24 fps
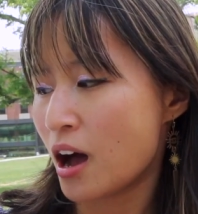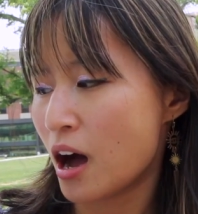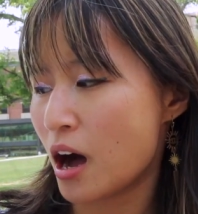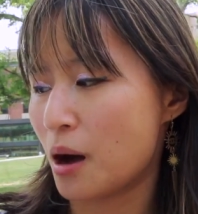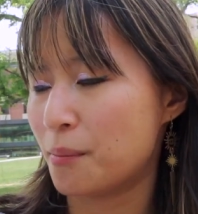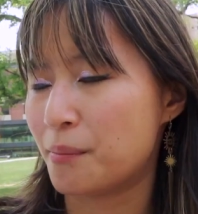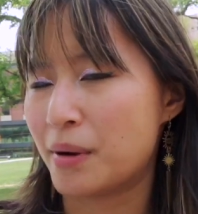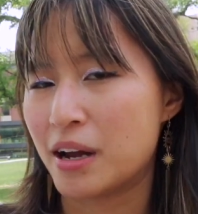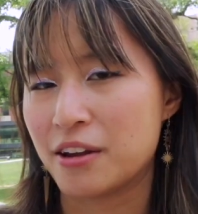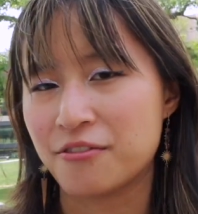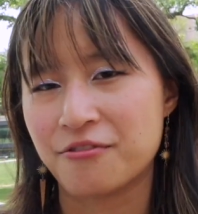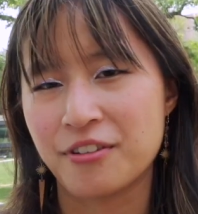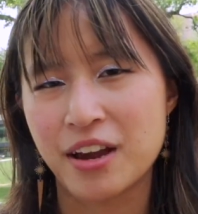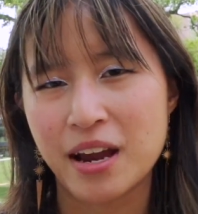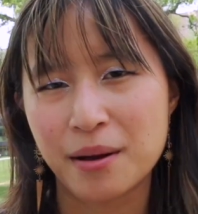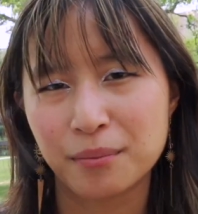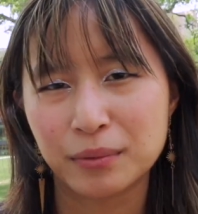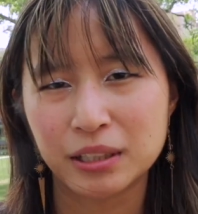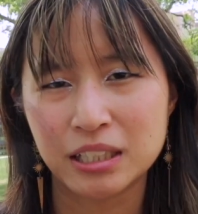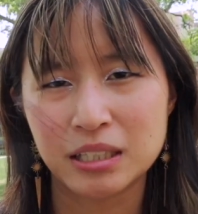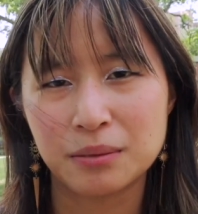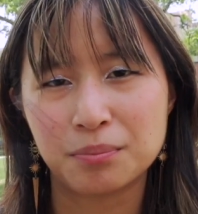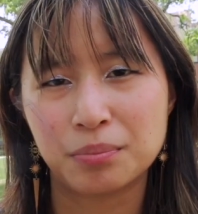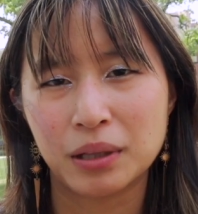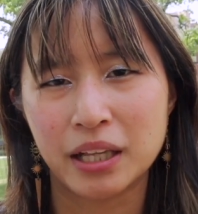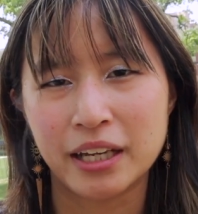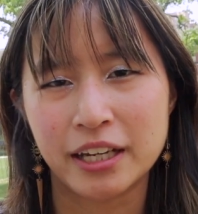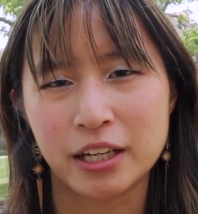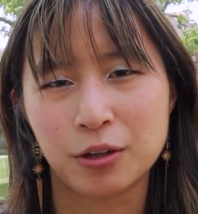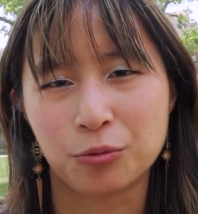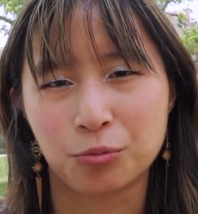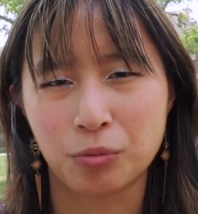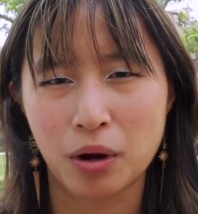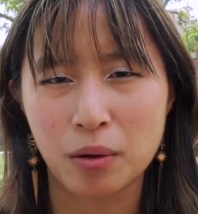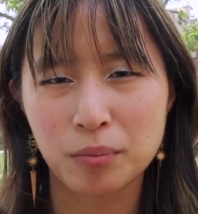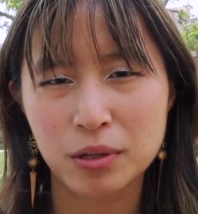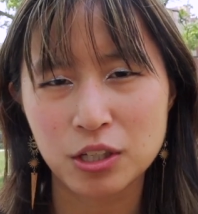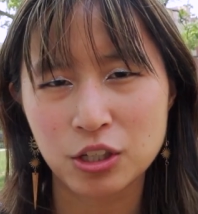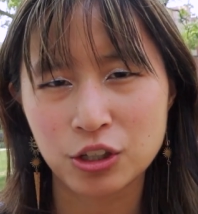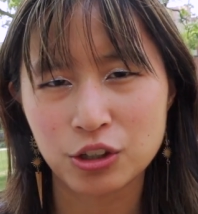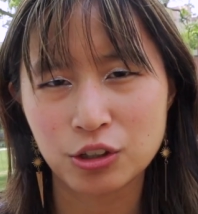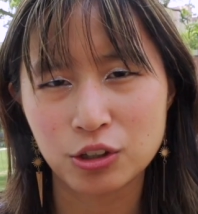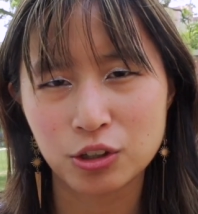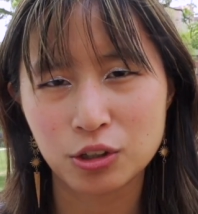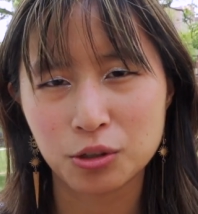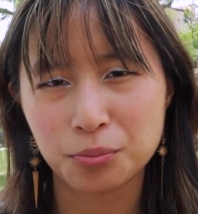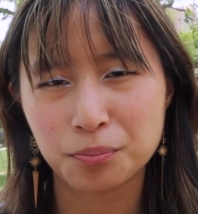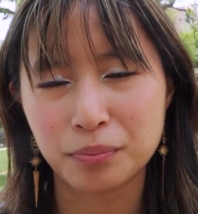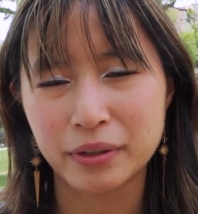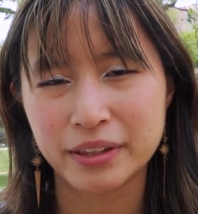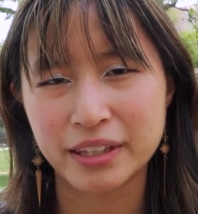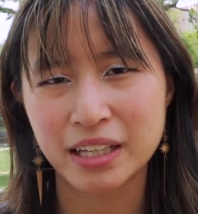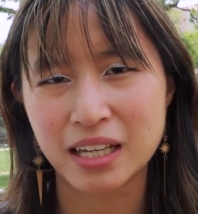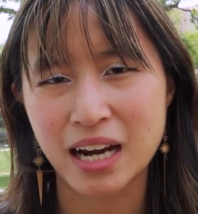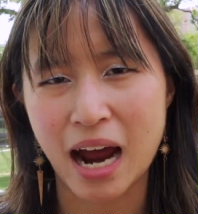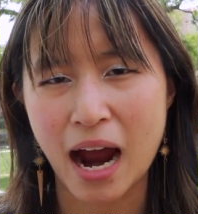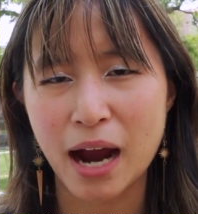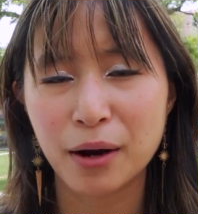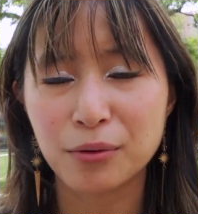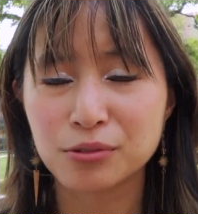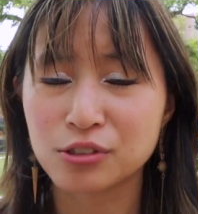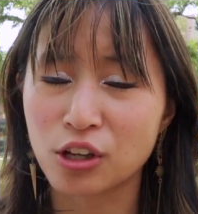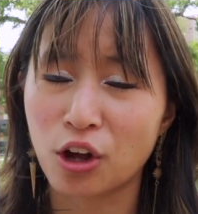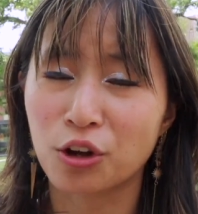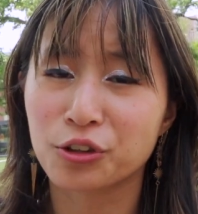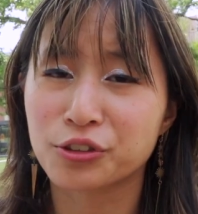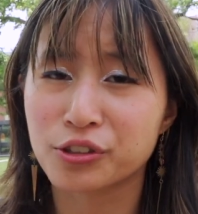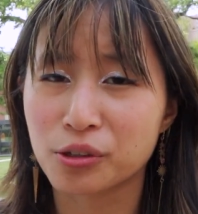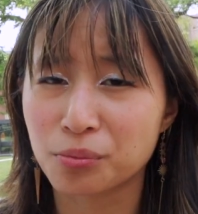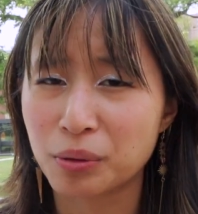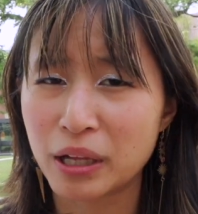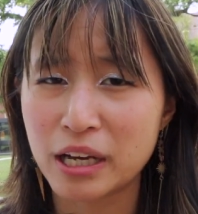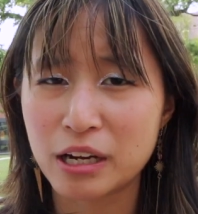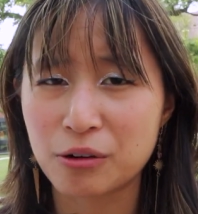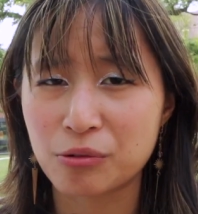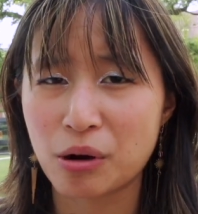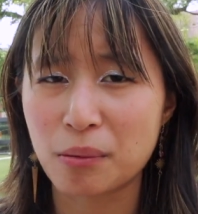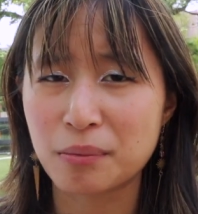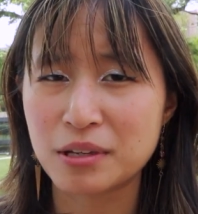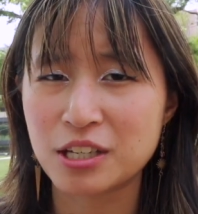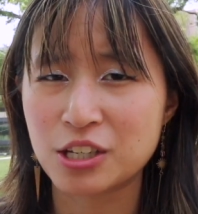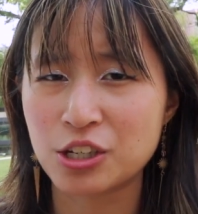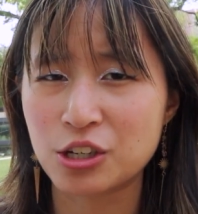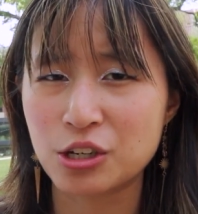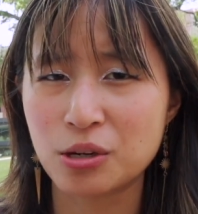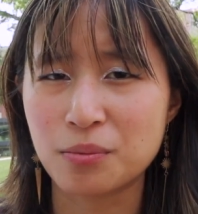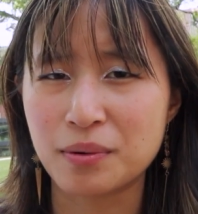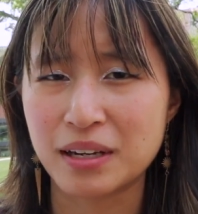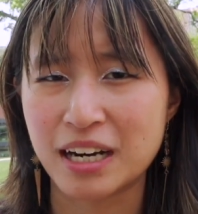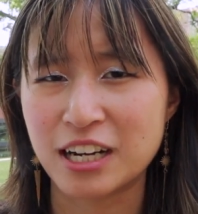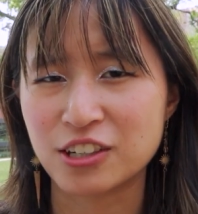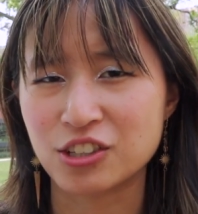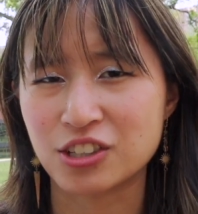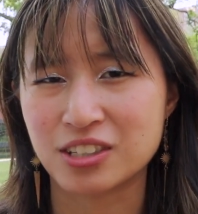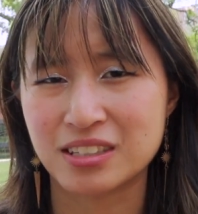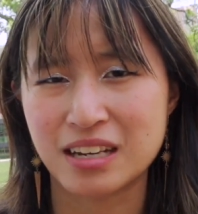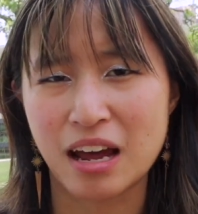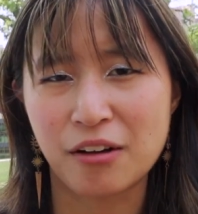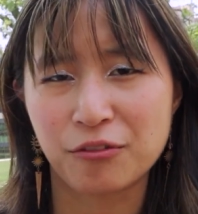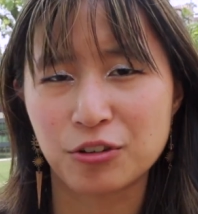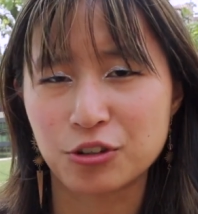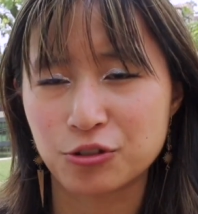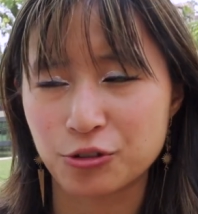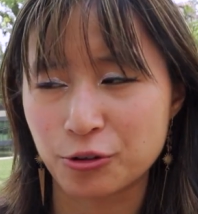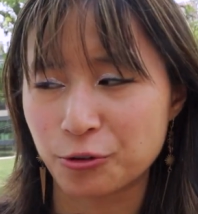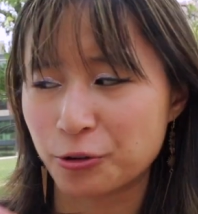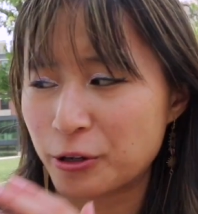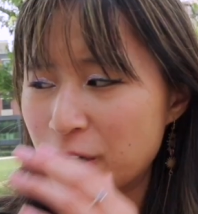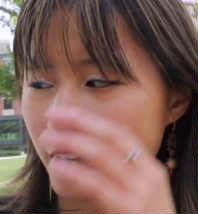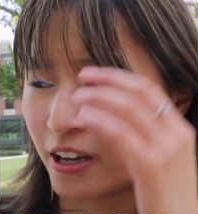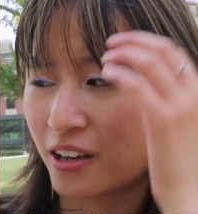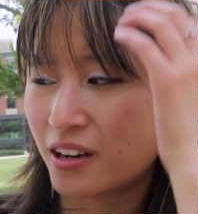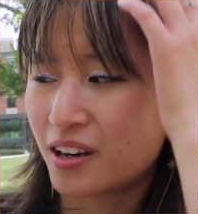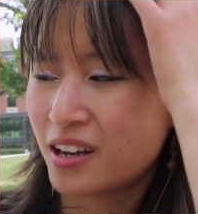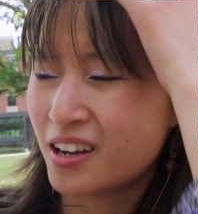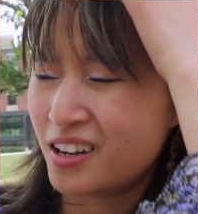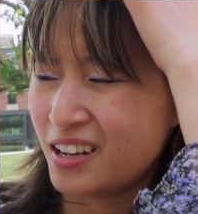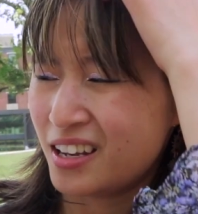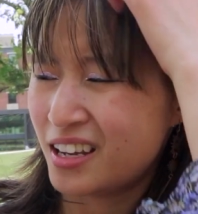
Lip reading: of my family playing Rummy Cube, but then I was also playing Rummy Cube, and I just never drew it.